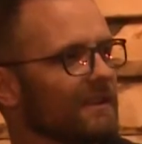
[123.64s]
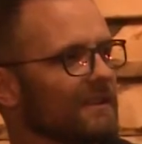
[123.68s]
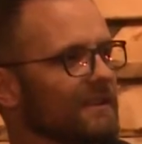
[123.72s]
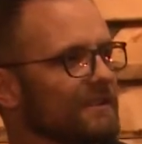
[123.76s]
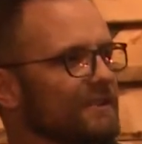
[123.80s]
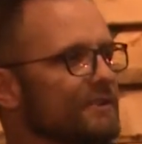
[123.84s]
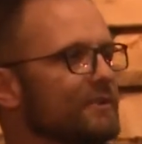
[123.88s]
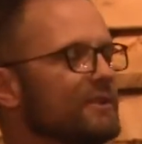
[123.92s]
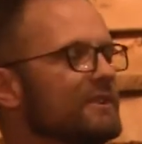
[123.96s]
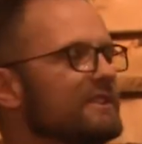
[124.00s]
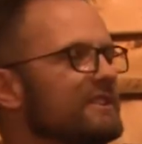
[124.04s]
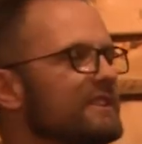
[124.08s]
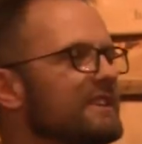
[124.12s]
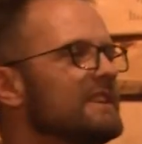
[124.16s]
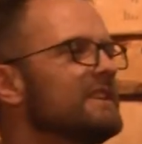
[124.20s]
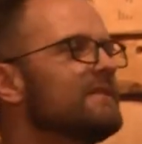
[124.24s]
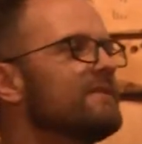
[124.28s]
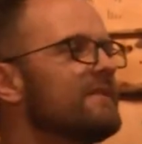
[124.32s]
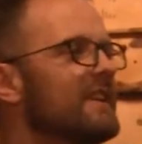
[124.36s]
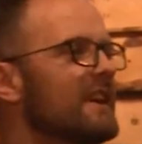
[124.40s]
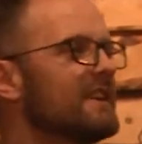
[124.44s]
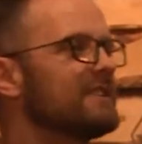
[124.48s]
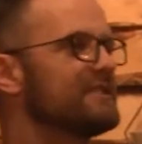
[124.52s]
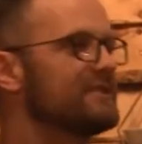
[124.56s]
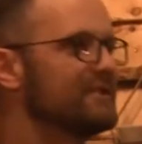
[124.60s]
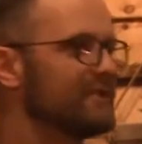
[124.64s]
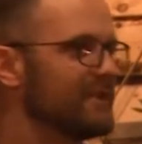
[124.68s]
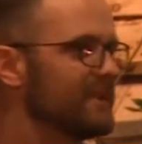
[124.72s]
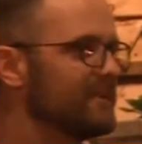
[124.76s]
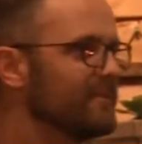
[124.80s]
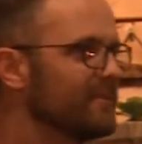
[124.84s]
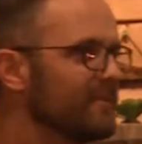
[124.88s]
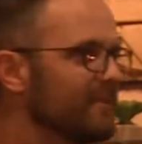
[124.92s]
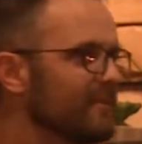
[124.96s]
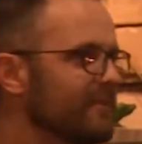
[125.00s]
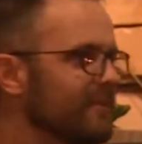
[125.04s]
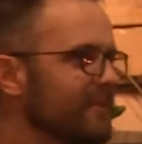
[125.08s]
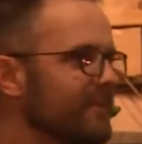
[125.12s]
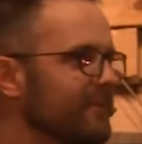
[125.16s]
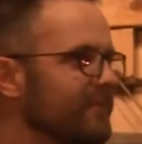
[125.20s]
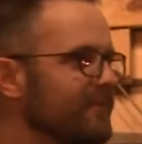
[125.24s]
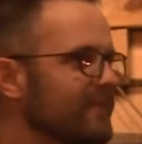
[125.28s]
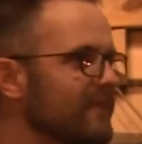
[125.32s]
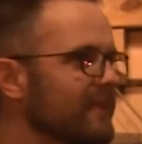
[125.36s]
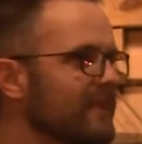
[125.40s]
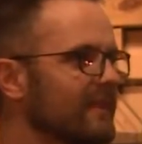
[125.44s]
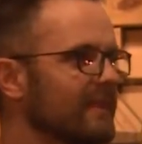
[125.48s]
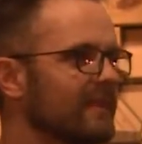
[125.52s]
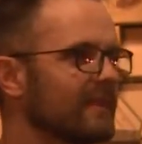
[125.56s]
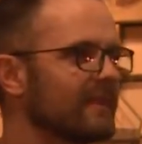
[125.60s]
to achieve that dream?
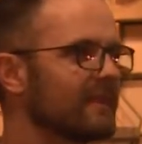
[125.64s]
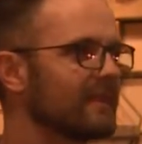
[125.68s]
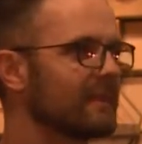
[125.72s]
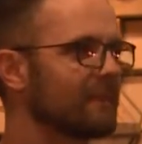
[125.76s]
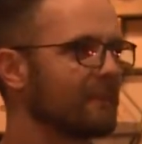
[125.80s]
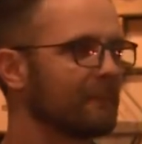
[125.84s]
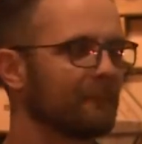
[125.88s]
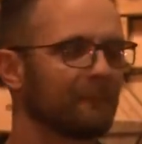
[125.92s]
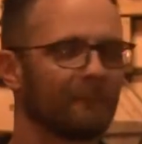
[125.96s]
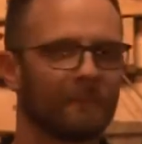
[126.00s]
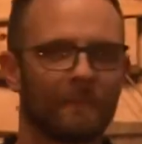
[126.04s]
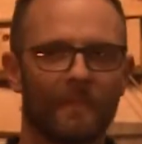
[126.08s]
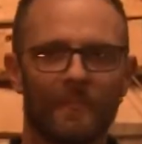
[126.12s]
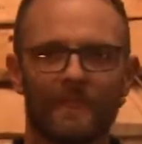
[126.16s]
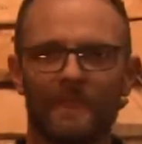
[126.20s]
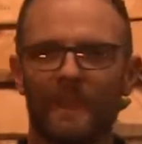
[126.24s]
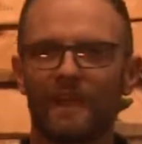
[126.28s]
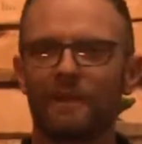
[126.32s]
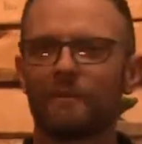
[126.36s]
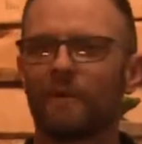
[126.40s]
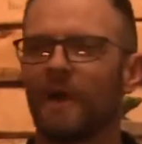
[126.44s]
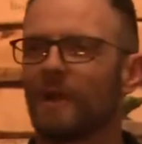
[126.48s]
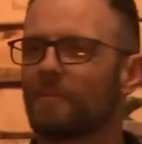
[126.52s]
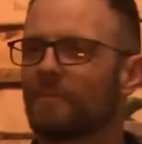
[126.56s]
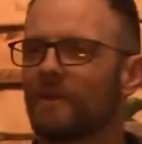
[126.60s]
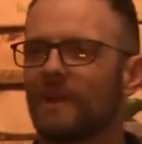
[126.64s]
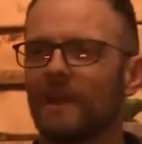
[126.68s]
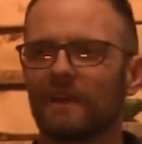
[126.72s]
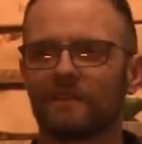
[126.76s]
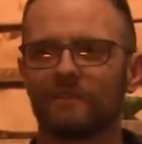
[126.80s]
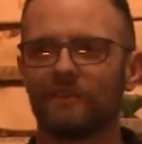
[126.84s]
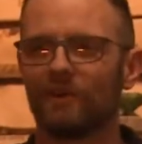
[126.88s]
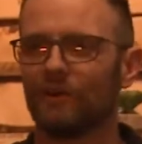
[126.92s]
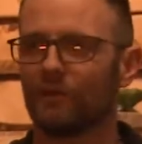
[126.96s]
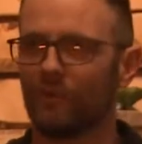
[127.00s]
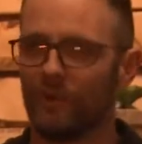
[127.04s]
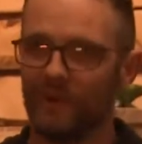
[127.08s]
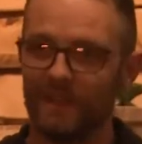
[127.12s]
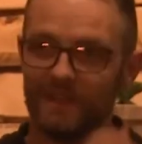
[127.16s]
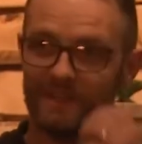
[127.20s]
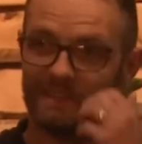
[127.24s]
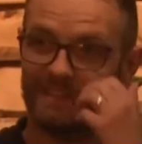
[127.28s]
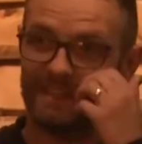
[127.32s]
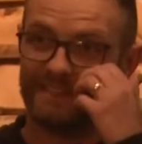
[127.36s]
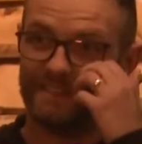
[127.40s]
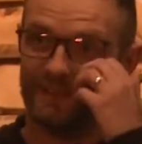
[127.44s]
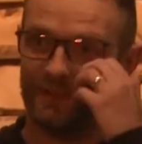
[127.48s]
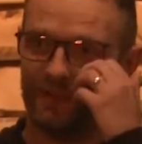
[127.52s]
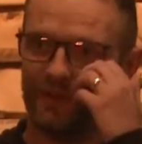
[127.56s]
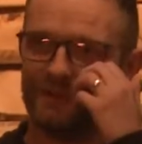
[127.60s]
Now you might be like, no ways,
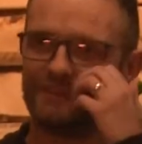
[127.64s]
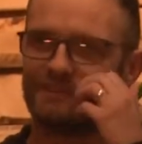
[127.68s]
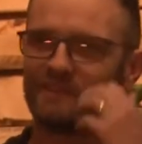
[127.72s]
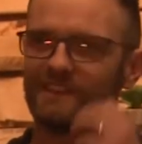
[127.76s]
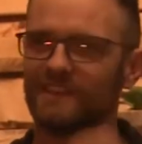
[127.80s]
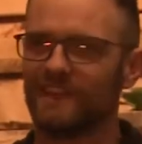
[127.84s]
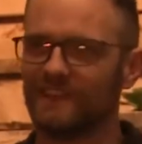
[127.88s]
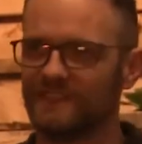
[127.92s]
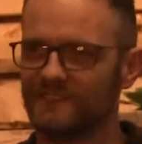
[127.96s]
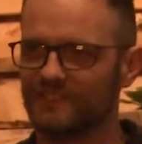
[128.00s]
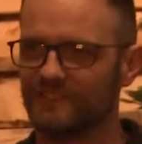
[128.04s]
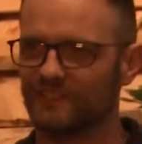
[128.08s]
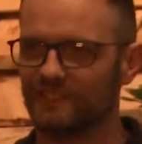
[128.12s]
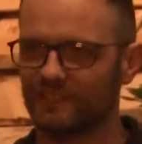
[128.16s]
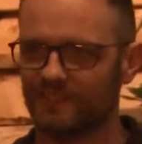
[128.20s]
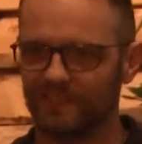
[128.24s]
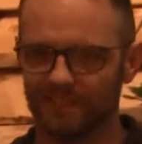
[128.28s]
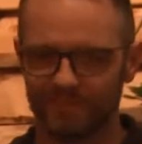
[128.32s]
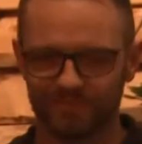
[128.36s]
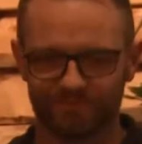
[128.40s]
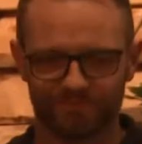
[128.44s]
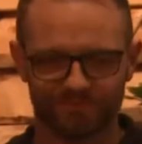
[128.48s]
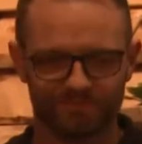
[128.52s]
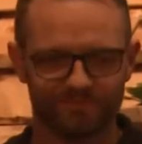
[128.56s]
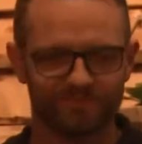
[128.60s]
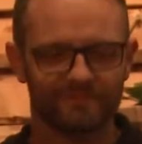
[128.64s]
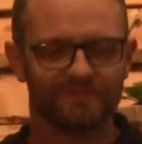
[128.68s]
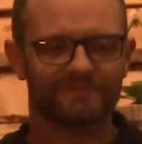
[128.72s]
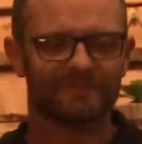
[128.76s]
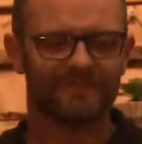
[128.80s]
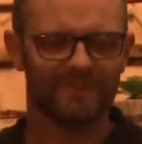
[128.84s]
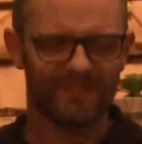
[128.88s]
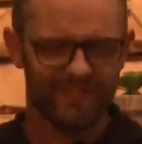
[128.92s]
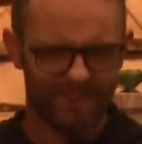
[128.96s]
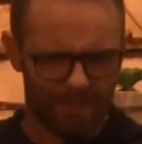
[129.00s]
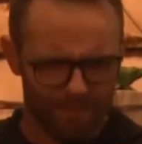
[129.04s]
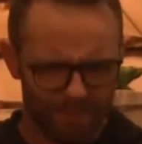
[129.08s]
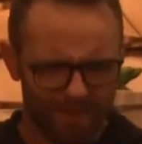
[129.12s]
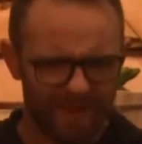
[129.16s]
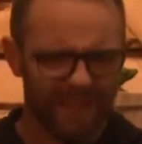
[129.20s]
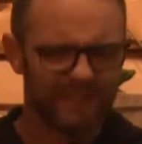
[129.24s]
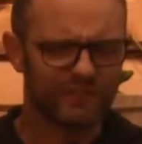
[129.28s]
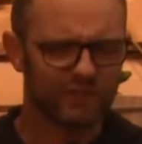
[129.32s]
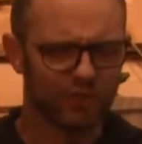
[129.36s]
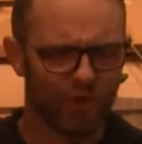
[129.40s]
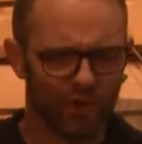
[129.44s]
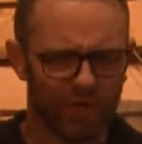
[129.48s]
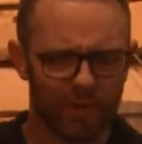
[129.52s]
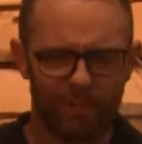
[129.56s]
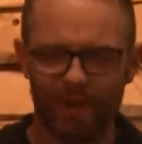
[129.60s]
that's a contradiction. But let's
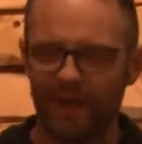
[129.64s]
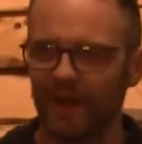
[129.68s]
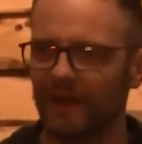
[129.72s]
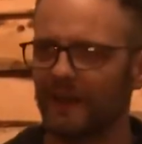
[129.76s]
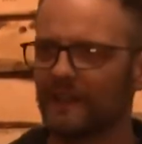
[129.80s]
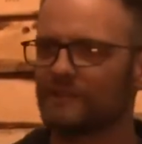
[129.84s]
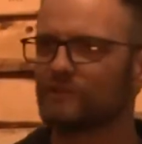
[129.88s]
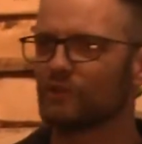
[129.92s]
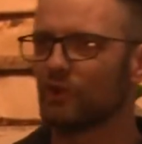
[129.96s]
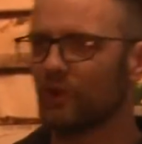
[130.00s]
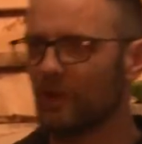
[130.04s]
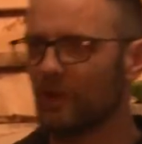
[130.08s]
talk about it. Let's talk